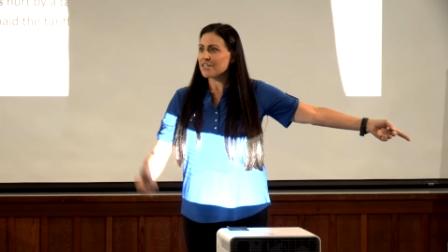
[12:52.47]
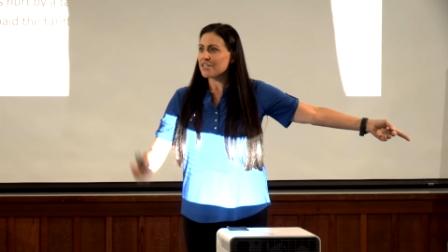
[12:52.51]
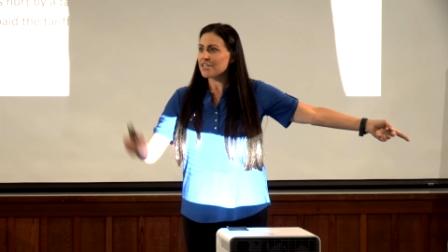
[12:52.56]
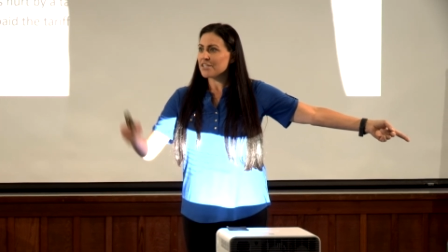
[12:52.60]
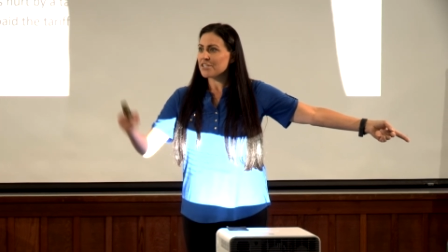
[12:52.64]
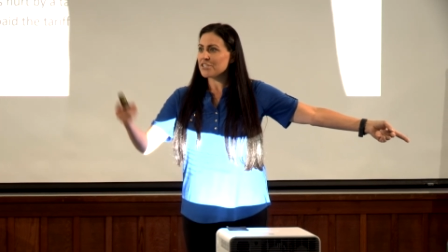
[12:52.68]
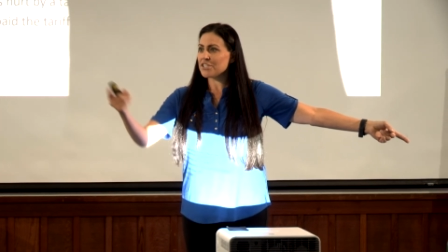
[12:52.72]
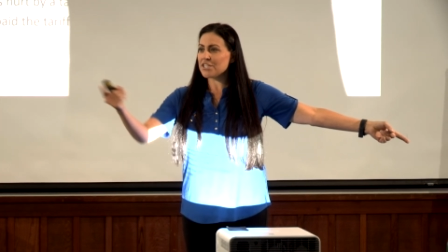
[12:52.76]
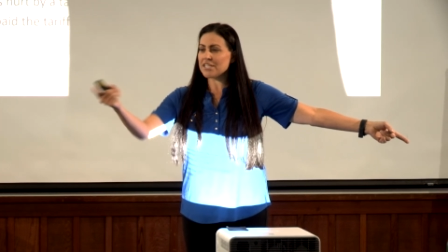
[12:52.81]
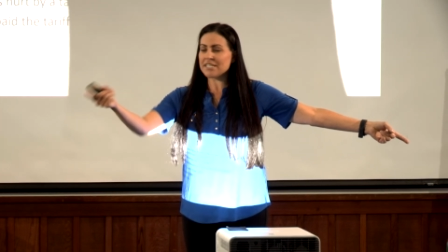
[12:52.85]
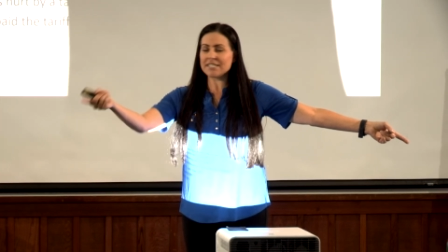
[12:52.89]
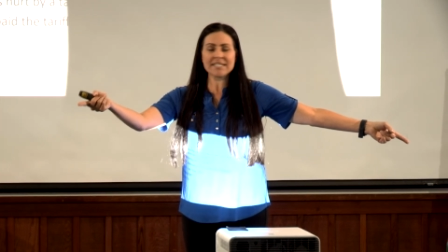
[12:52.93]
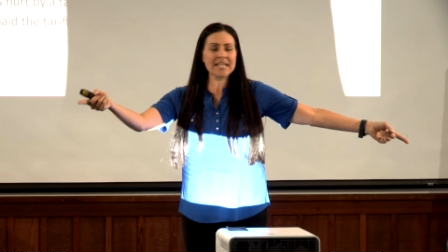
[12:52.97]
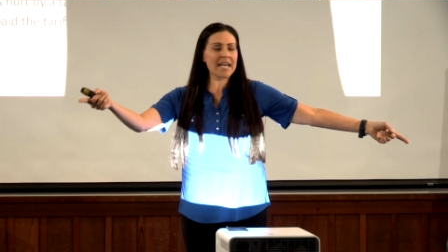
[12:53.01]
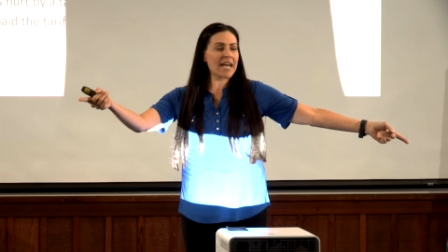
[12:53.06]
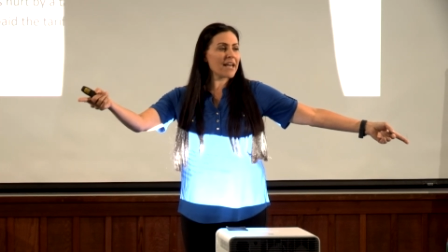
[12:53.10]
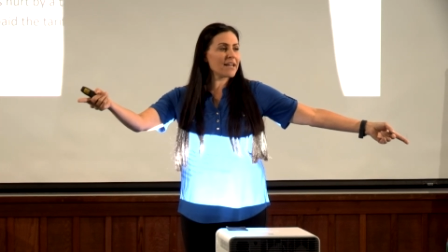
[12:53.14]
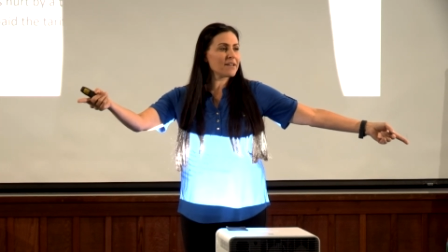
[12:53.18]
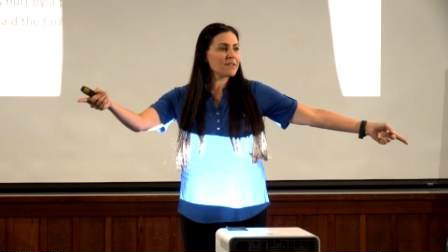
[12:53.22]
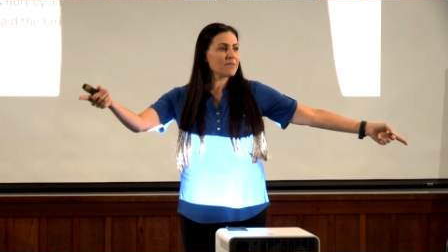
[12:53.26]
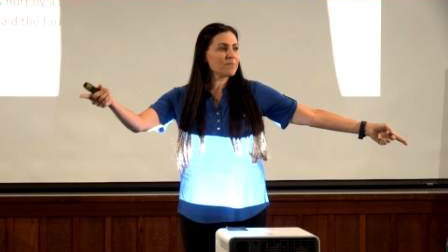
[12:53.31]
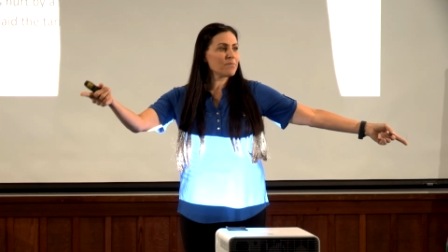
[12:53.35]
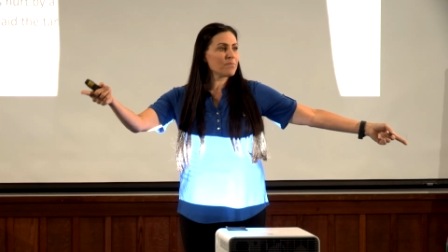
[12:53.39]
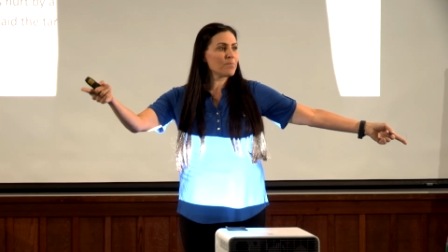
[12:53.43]
She
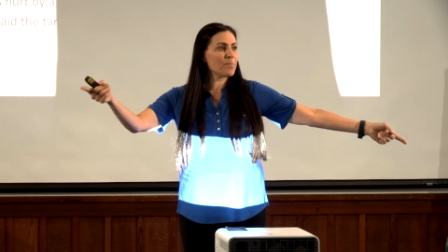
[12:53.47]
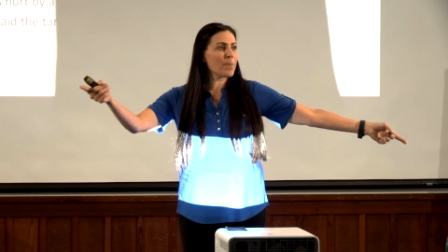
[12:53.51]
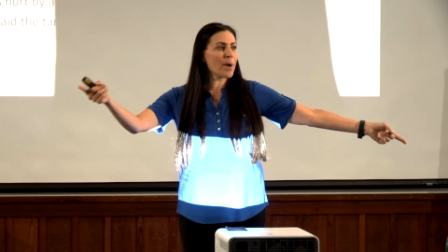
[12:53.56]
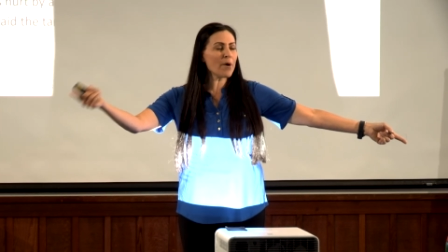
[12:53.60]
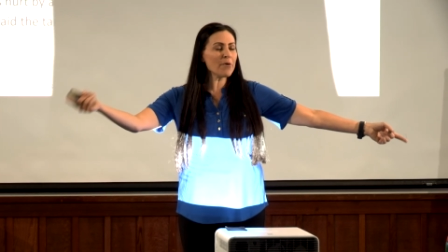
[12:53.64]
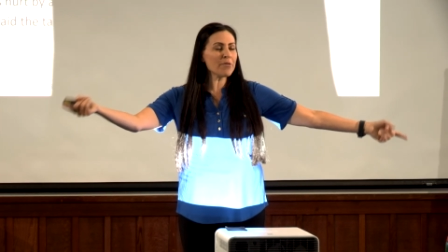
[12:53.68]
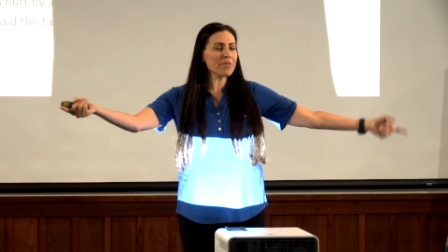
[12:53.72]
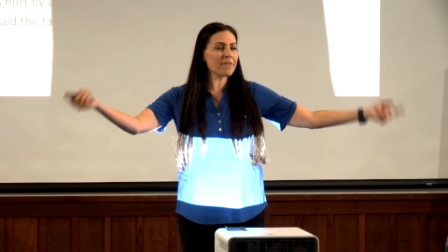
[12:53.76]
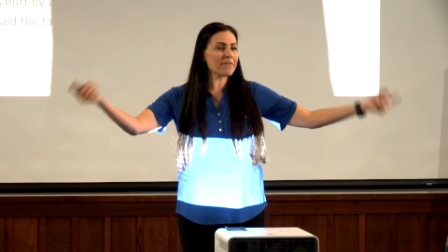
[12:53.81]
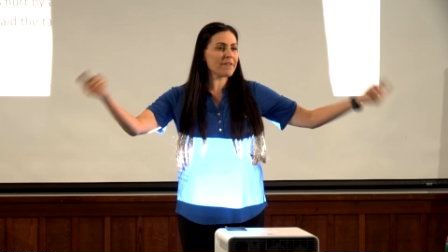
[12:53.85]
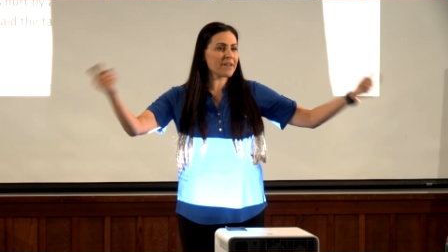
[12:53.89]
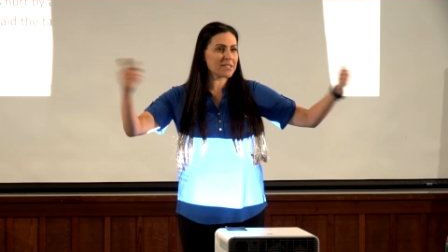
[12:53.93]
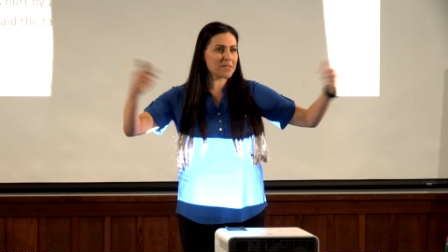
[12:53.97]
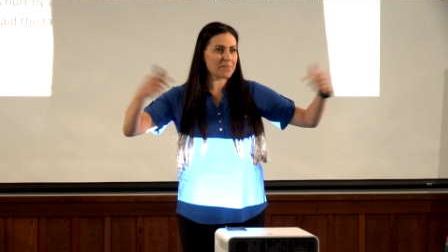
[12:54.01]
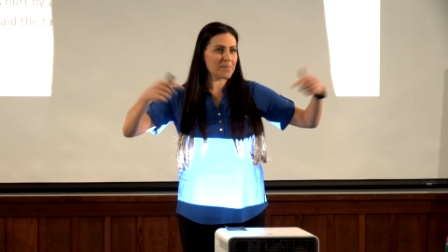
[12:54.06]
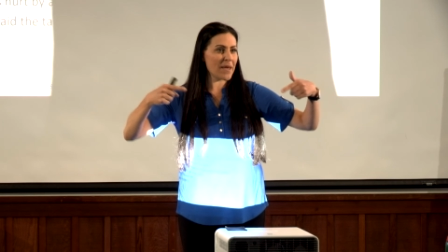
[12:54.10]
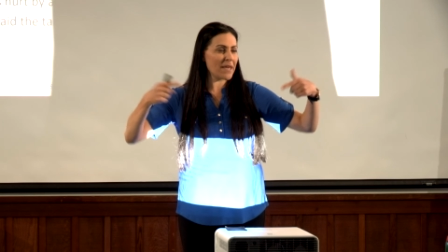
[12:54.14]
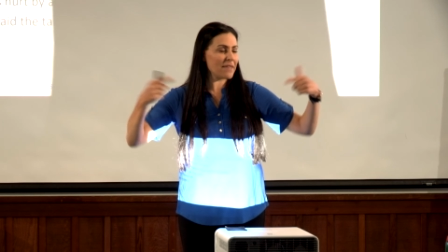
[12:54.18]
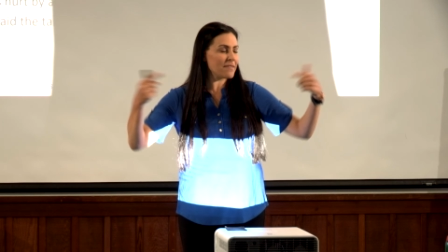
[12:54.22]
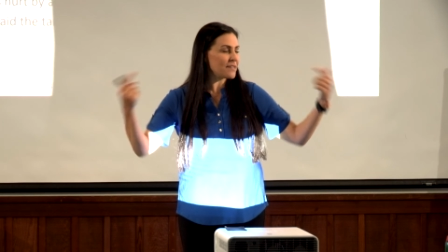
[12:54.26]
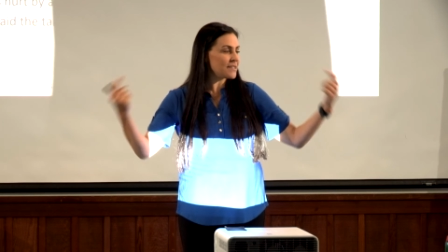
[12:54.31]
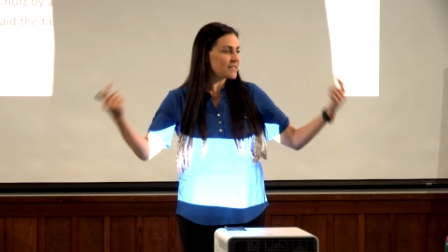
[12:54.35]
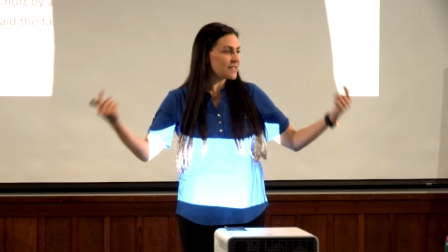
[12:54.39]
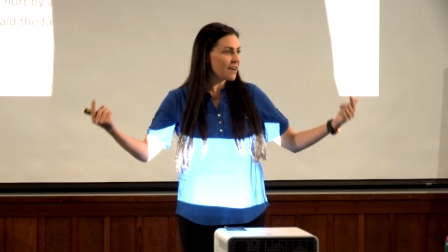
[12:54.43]
said both of us
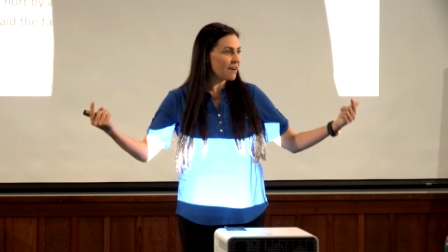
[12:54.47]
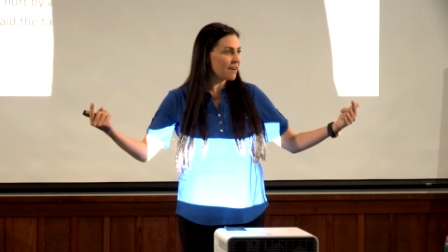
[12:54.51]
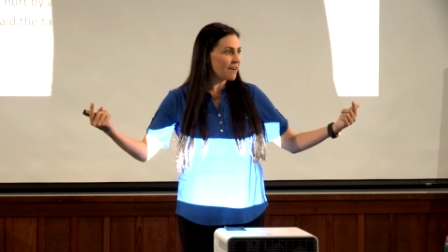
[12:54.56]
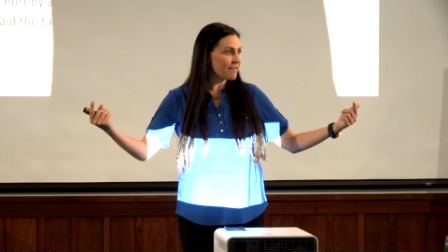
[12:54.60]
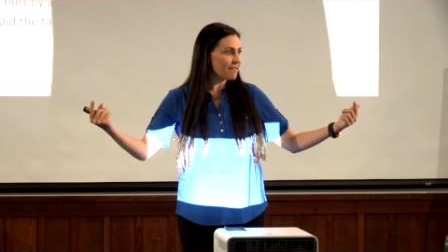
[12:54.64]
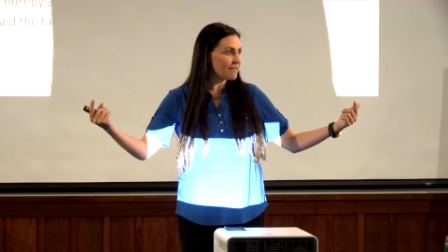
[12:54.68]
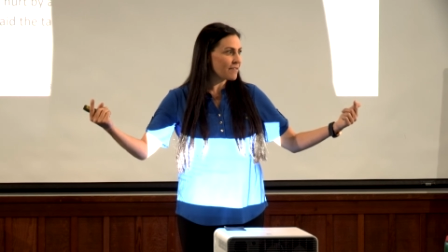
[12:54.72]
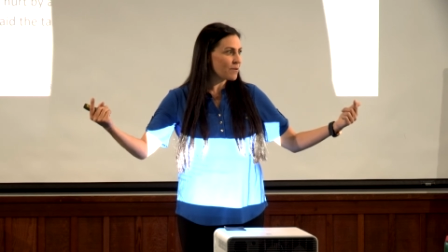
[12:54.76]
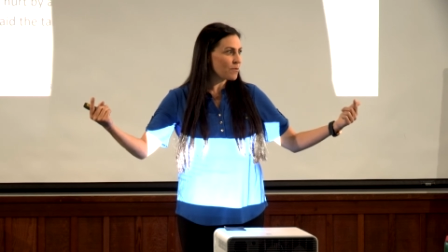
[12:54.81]
paid the tariff.